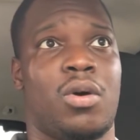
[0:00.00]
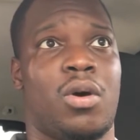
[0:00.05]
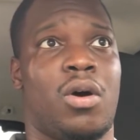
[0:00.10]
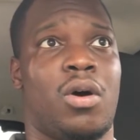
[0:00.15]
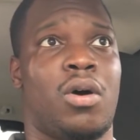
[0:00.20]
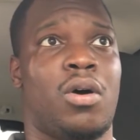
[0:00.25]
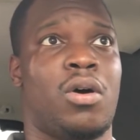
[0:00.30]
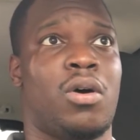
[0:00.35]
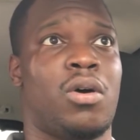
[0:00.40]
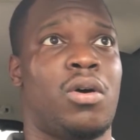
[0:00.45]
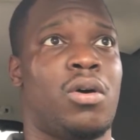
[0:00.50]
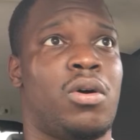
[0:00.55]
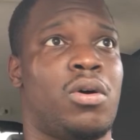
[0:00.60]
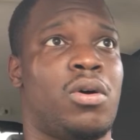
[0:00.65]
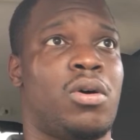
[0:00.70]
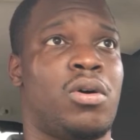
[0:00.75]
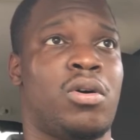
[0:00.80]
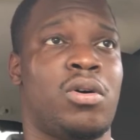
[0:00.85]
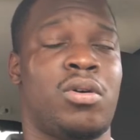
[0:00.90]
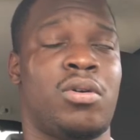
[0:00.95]

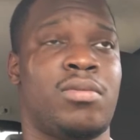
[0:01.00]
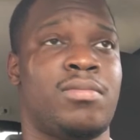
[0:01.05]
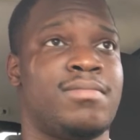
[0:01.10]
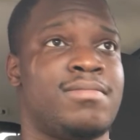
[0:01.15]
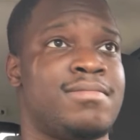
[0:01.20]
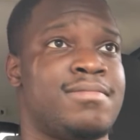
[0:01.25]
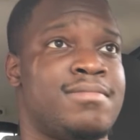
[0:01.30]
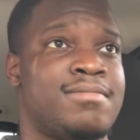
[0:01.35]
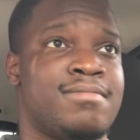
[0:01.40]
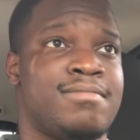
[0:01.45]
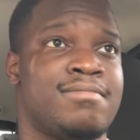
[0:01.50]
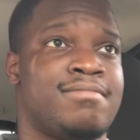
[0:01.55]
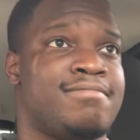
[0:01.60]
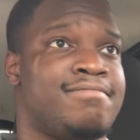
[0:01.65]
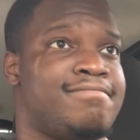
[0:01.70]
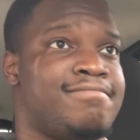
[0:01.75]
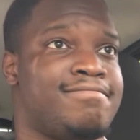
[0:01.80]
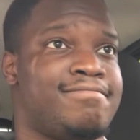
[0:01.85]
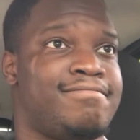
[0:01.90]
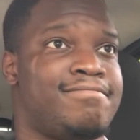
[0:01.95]
all
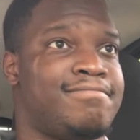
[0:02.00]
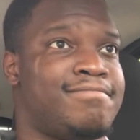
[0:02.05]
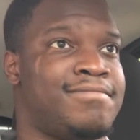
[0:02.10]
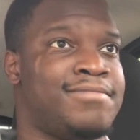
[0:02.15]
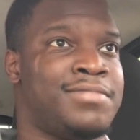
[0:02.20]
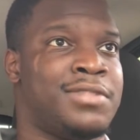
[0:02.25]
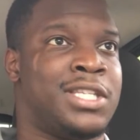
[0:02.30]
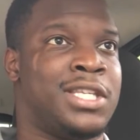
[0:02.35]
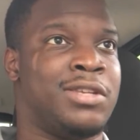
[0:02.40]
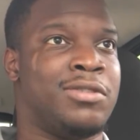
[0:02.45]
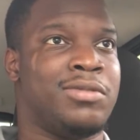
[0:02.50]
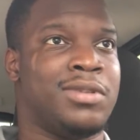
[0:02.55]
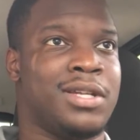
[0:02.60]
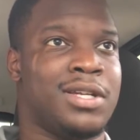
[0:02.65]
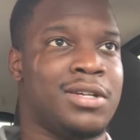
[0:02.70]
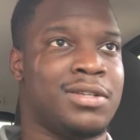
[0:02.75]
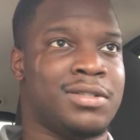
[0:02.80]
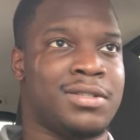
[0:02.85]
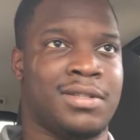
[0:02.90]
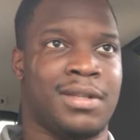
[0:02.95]
2
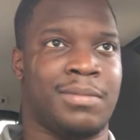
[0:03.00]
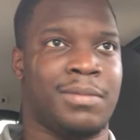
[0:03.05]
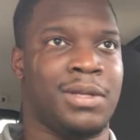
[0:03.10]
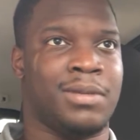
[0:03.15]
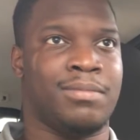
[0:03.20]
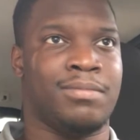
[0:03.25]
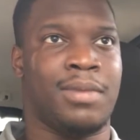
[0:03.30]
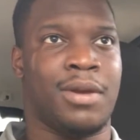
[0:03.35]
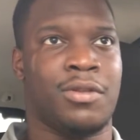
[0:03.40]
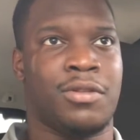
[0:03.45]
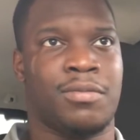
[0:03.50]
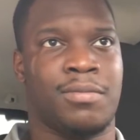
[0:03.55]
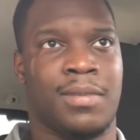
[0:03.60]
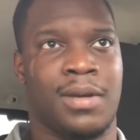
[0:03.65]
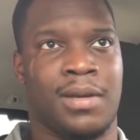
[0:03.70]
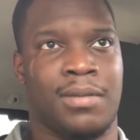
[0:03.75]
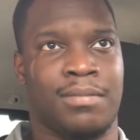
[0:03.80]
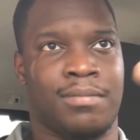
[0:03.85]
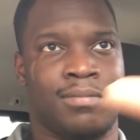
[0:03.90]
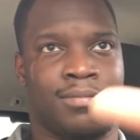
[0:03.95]
years. I mean, both of
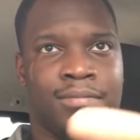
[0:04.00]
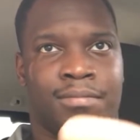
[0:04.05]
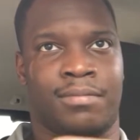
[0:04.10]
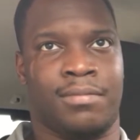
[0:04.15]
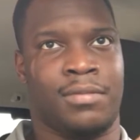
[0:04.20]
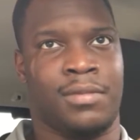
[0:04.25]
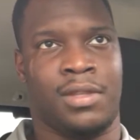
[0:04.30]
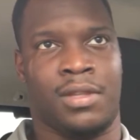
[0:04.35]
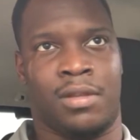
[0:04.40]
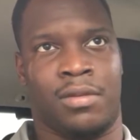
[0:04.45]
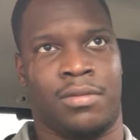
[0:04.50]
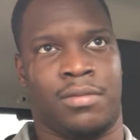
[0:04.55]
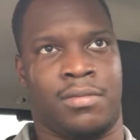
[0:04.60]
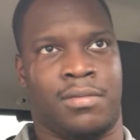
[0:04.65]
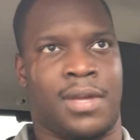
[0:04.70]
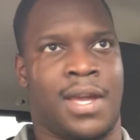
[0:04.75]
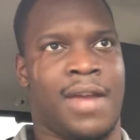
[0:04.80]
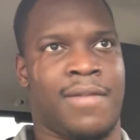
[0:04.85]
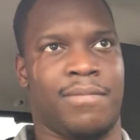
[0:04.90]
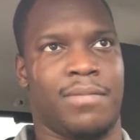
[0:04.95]
I
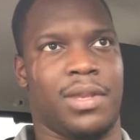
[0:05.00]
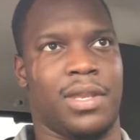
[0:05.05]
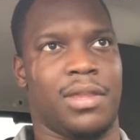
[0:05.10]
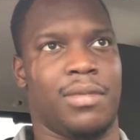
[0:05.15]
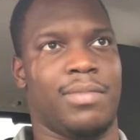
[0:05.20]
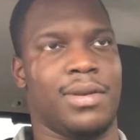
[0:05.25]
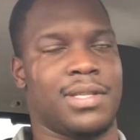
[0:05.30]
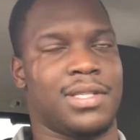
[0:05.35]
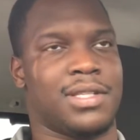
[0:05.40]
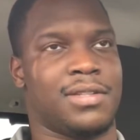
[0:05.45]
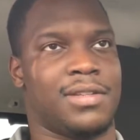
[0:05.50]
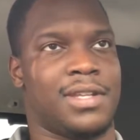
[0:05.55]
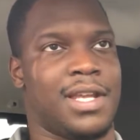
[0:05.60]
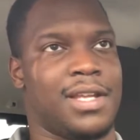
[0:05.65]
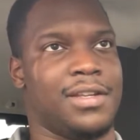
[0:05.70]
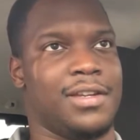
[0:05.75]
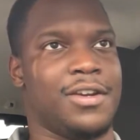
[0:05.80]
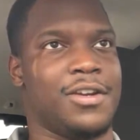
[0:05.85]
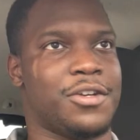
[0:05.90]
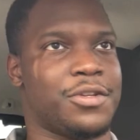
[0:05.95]
haven't been in the business
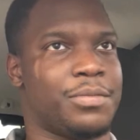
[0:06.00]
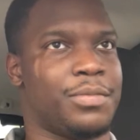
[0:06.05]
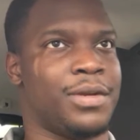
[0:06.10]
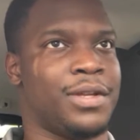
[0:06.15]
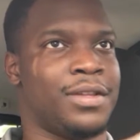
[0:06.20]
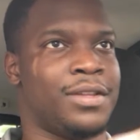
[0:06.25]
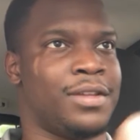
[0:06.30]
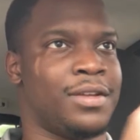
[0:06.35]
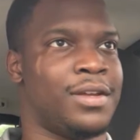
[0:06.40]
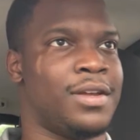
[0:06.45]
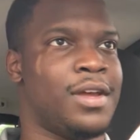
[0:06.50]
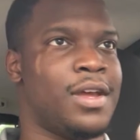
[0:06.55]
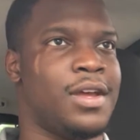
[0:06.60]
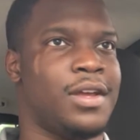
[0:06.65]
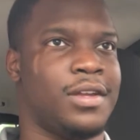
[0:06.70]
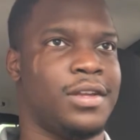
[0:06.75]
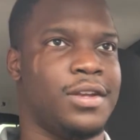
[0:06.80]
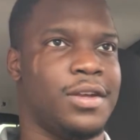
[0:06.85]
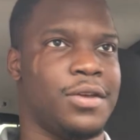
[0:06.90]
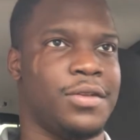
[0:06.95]
10 years, but the
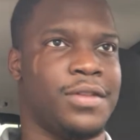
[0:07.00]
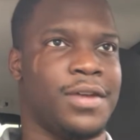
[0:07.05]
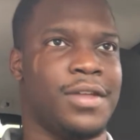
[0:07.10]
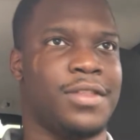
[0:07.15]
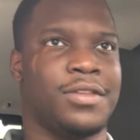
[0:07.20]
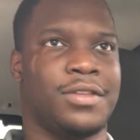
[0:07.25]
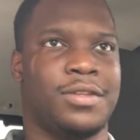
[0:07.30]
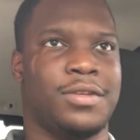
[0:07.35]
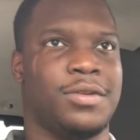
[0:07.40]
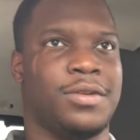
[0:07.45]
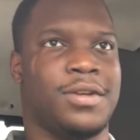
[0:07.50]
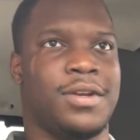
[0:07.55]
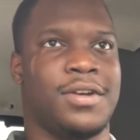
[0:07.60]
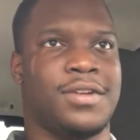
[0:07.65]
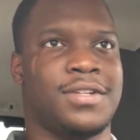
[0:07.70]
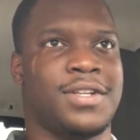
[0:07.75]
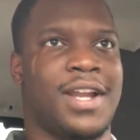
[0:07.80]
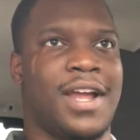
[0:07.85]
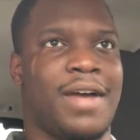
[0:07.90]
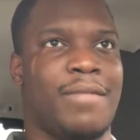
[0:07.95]
other 2
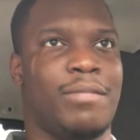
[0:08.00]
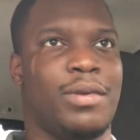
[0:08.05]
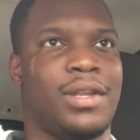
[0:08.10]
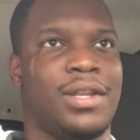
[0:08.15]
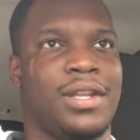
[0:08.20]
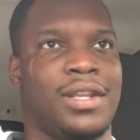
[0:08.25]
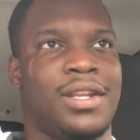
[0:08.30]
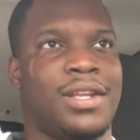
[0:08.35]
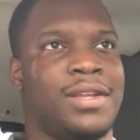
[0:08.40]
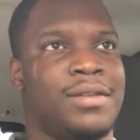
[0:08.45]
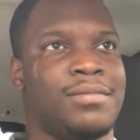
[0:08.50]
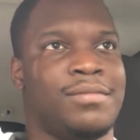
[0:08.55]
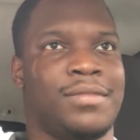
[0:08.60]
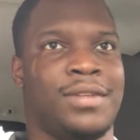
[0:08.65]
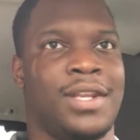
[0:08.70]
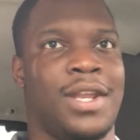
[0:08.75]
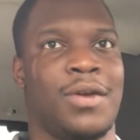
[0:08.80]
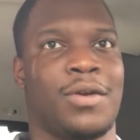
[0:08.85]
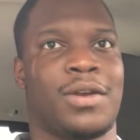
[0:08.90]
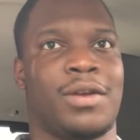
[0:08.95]
years that I've been in it,
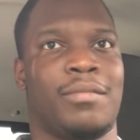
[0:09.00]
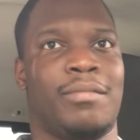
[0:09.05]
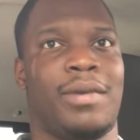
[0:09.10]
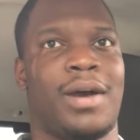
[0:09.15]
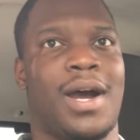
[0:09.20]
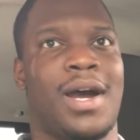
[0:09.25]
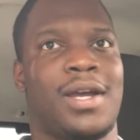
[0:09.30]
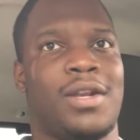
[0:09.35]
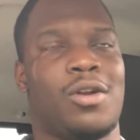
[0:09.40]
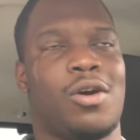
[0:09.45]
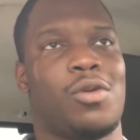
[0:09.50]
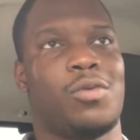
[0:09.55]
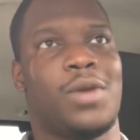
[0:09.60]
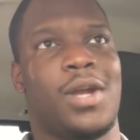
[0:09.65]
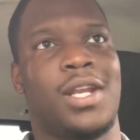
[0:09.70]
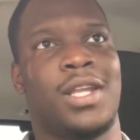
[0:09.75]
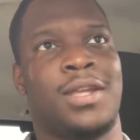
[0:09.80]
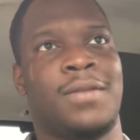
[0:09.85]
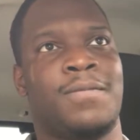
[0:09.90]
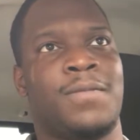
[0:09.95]
combined
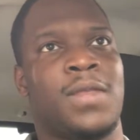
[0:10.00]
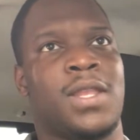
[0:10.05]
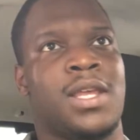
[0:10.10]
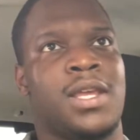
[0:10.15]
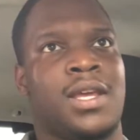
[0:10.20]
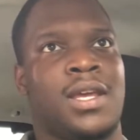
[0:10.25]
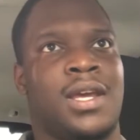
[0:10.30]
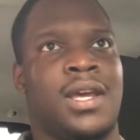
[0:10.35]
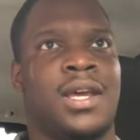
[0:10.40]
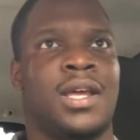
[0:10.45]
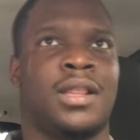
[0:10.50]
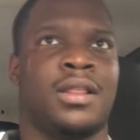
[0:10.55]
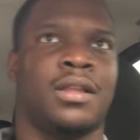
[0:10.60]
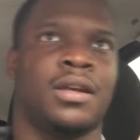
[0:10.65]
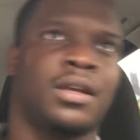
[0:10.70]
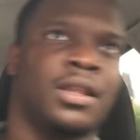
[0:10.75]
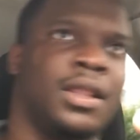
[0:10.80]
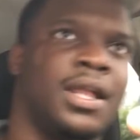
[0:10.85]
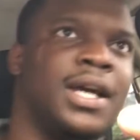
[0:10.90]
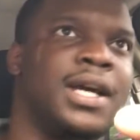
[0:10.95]
already, and
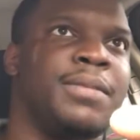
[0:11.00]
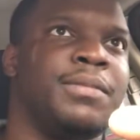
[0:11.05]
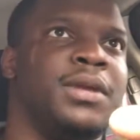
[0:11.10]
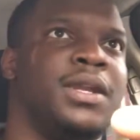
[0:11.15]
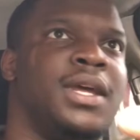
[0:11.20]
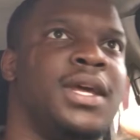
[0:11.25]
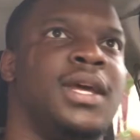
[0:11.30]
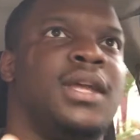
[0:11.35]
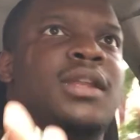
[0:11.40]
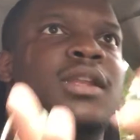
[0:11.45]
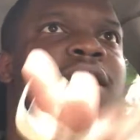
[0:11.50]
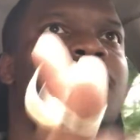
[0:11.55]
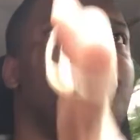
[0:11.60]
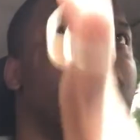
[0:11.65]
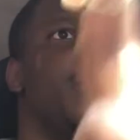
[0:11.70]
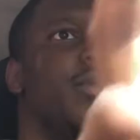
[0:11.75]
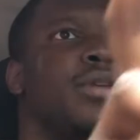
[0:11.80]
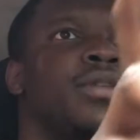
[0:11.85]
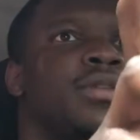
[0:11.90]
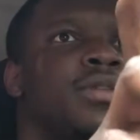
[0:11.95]
looking like I'm going to end
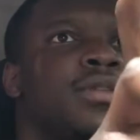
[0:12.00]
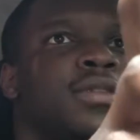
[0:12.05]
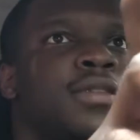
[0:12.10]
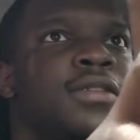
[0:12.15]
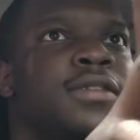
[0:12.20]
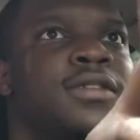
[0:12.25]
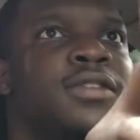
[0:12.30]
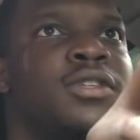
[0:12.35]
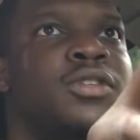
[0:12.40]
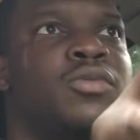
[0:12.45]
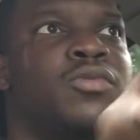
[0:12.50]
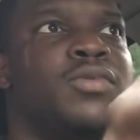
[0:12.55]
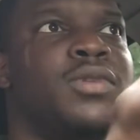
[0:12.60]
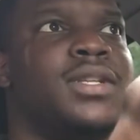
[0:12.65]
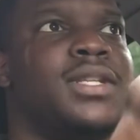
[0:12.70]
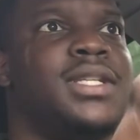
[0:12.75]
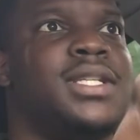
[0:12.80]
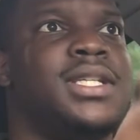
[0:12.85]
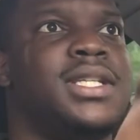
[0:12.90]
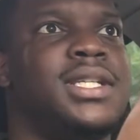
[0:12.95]
up with
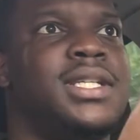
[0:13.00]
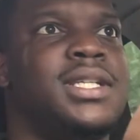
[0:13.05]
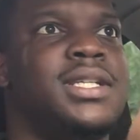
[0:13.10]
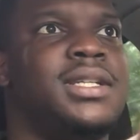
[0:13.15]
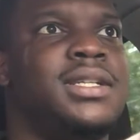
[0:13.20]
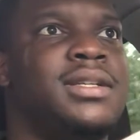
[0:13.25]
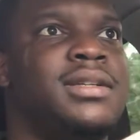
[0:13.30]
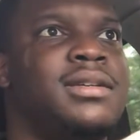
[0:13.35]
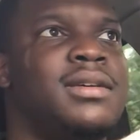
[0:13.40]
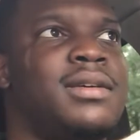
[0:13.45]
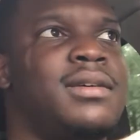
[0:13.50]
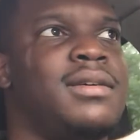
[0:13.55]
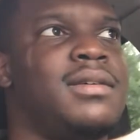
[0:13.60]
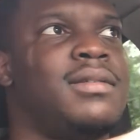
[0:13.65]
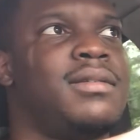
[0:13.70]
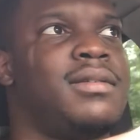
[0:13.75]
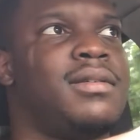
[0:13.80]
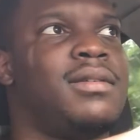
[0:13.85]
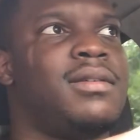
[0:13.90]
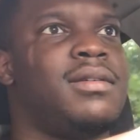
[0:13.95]

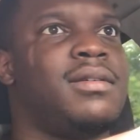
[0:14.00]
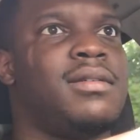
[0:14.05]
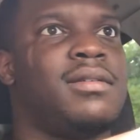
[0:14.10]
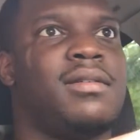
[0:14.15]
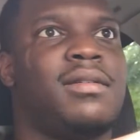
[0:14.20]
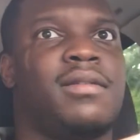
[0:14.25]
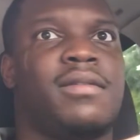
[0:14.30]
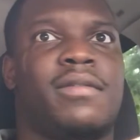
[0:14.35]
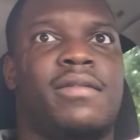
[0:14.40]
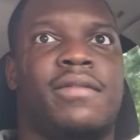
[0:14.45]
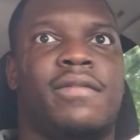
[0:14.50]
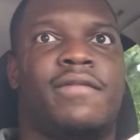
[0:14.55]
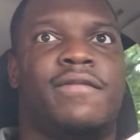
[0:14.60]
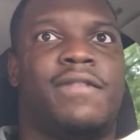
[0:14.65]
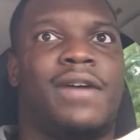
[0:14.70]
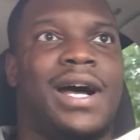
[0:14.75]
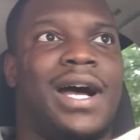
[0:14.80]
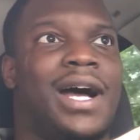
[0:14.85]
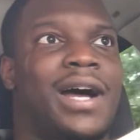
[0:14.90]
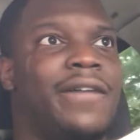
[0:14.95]

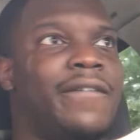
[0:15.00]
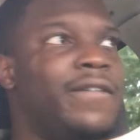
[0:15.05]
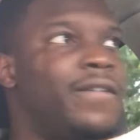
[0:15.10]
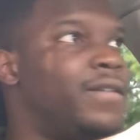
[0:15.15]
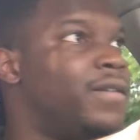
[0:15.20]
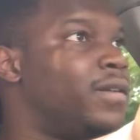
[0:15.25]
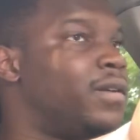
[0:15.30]
25